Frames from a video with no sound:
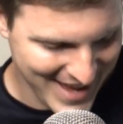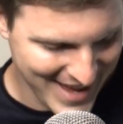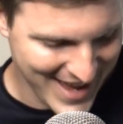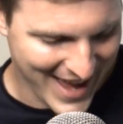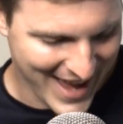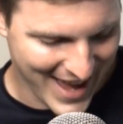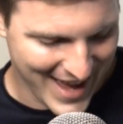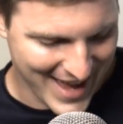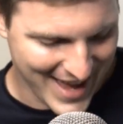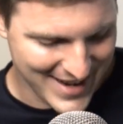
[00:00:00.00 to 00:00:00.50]

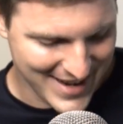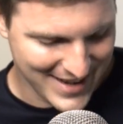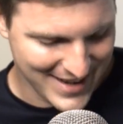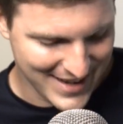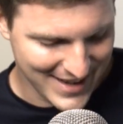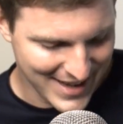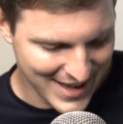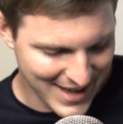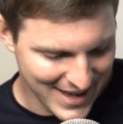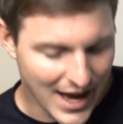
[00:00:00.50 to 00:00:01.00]
And
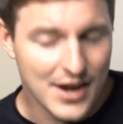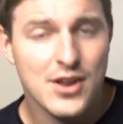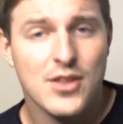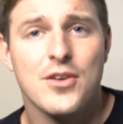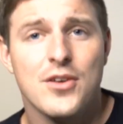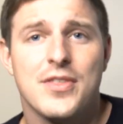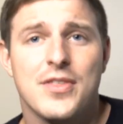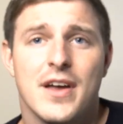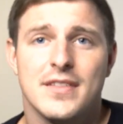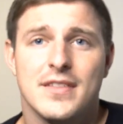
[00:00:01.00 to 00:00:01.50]

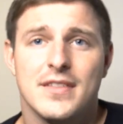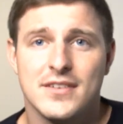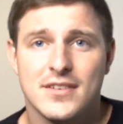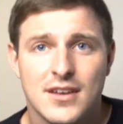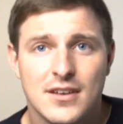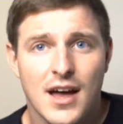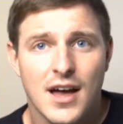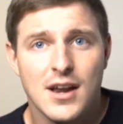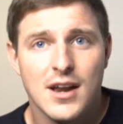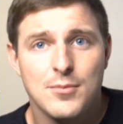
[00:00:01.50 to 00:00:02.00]
another thing that's
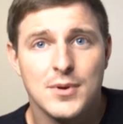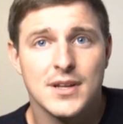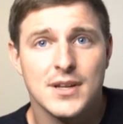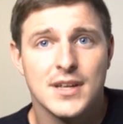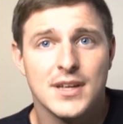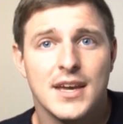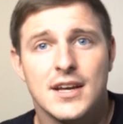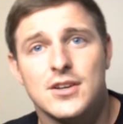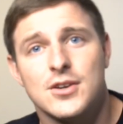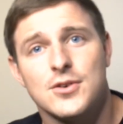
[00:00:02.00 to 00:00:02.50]
kind of been
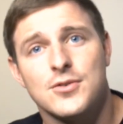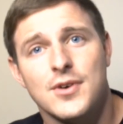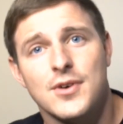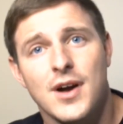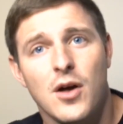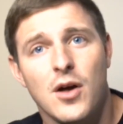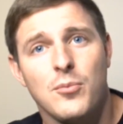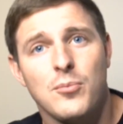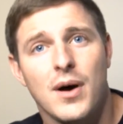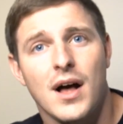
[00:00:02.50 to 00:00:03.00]
kicked
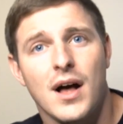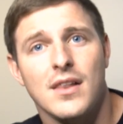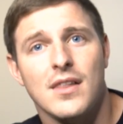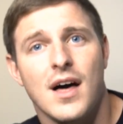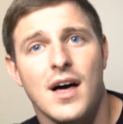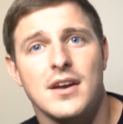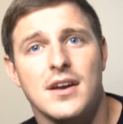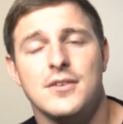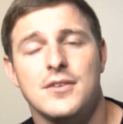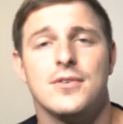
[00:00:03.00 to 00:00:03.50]
around by a
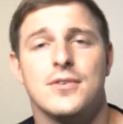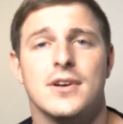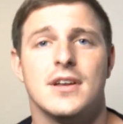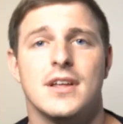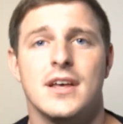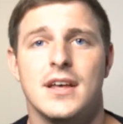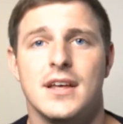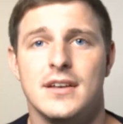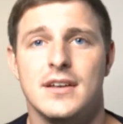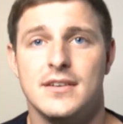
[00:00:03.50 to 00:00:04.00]
lot of different
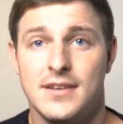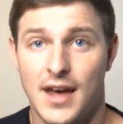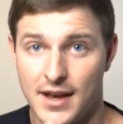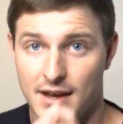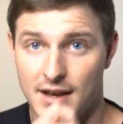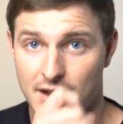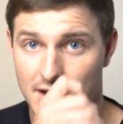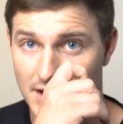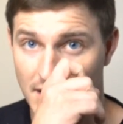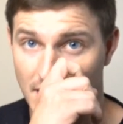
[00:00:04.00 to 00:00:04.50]

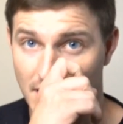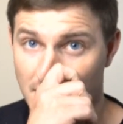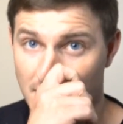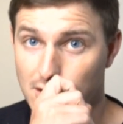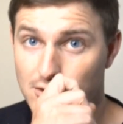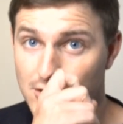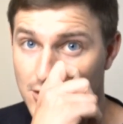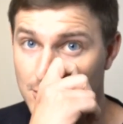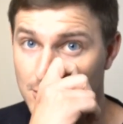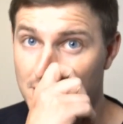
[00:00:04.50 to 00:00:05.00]
tech
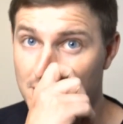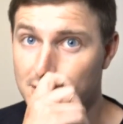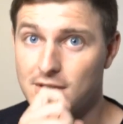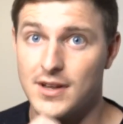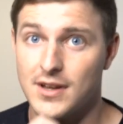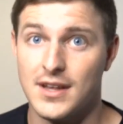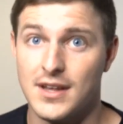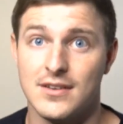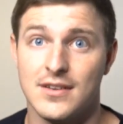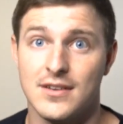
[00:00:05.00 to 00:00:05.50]
YouTubers
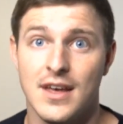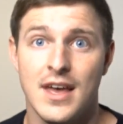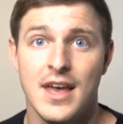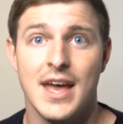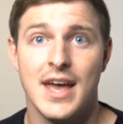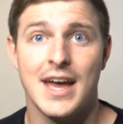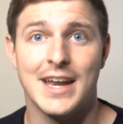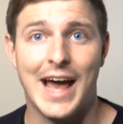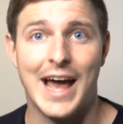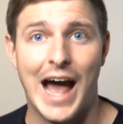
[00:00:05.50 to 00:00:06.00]
is
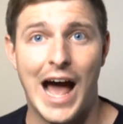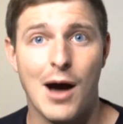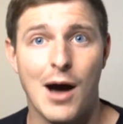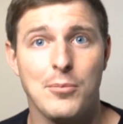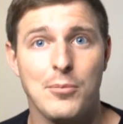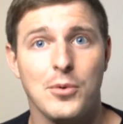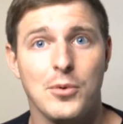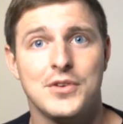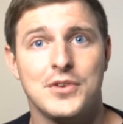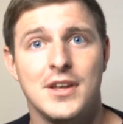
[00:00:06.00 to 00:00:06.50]
an
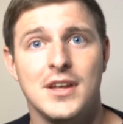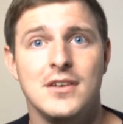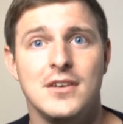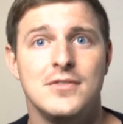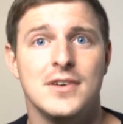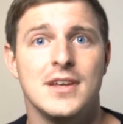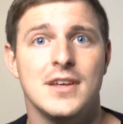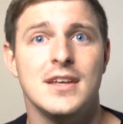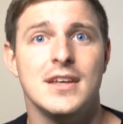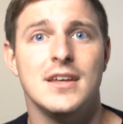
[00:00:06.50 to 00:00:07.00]
Apple
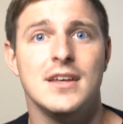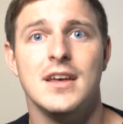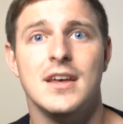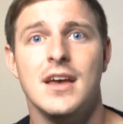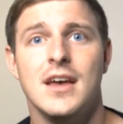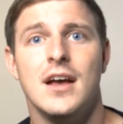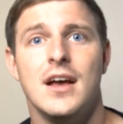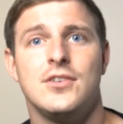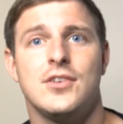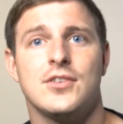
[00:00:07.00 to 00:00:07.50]
TV,
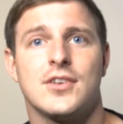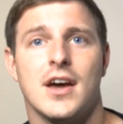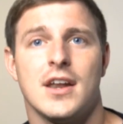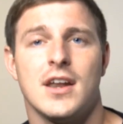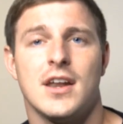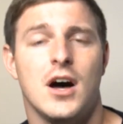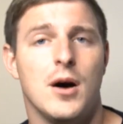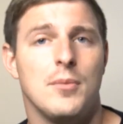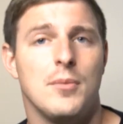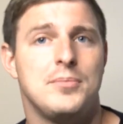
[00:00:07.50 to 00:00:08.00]
just kind
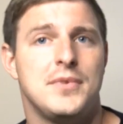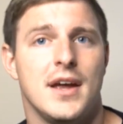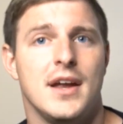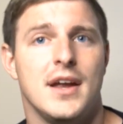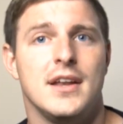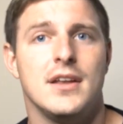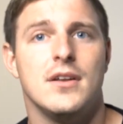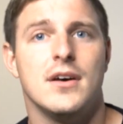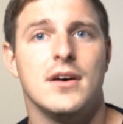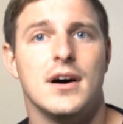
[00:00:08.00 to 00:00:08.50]
of
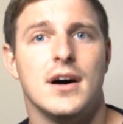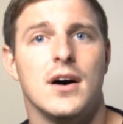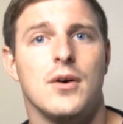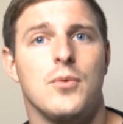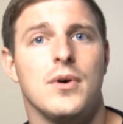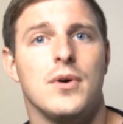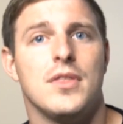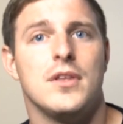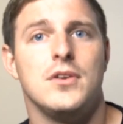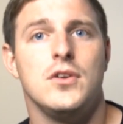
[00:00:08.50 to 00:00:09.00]
updated
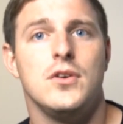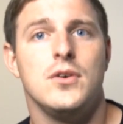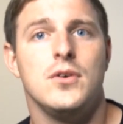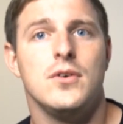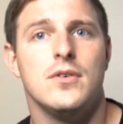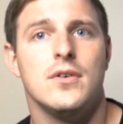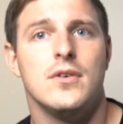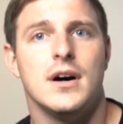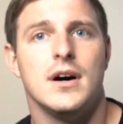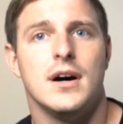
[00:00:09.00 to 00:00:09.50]
with a
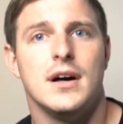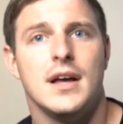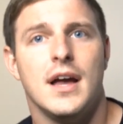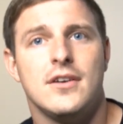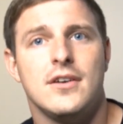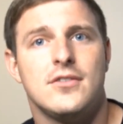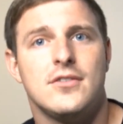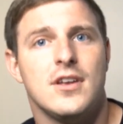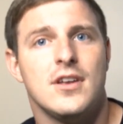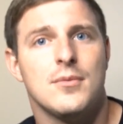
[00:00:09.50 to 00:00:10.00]
new
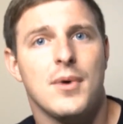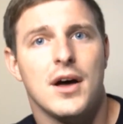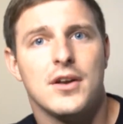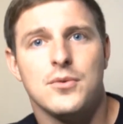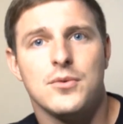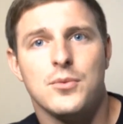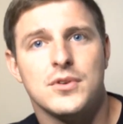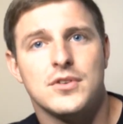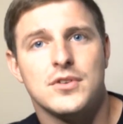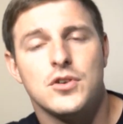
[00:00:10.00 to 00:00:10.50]
HDMI,
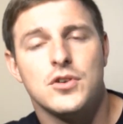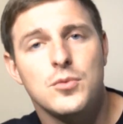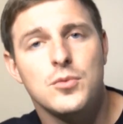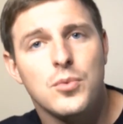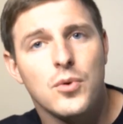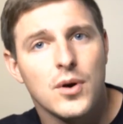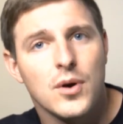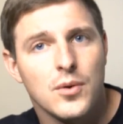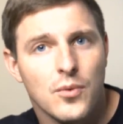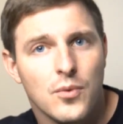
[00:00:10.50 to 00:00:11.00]

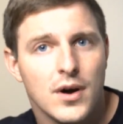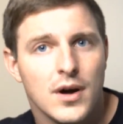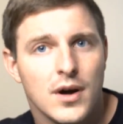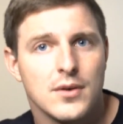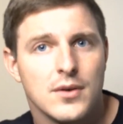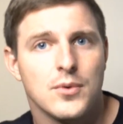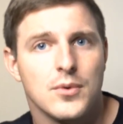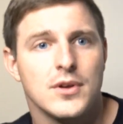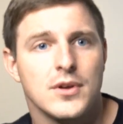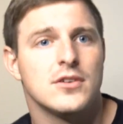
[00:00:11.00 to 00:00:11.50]
2.1,
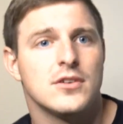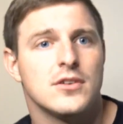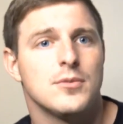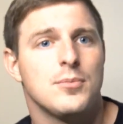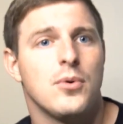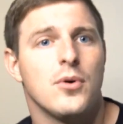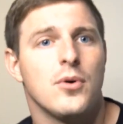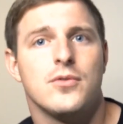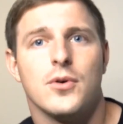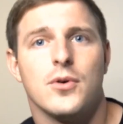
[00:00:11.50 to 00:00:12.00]
where you can
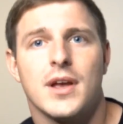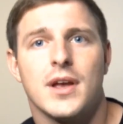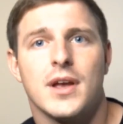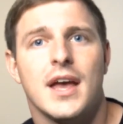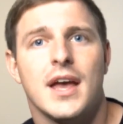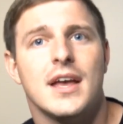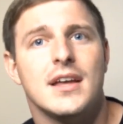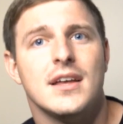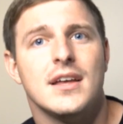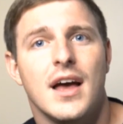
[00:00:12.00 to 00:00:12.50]
support
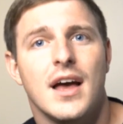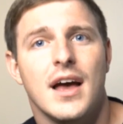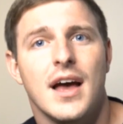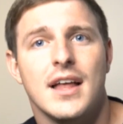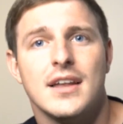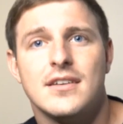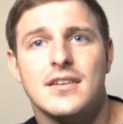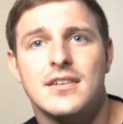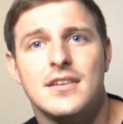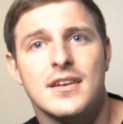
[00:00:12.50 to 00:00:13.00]
4K
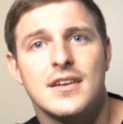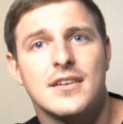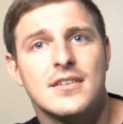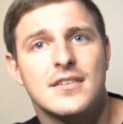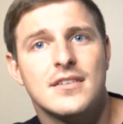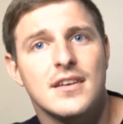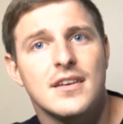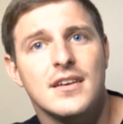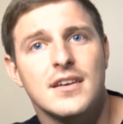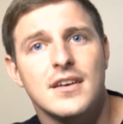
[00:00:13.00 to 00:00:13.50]
at
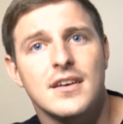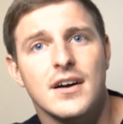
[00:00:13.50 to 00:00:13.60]
60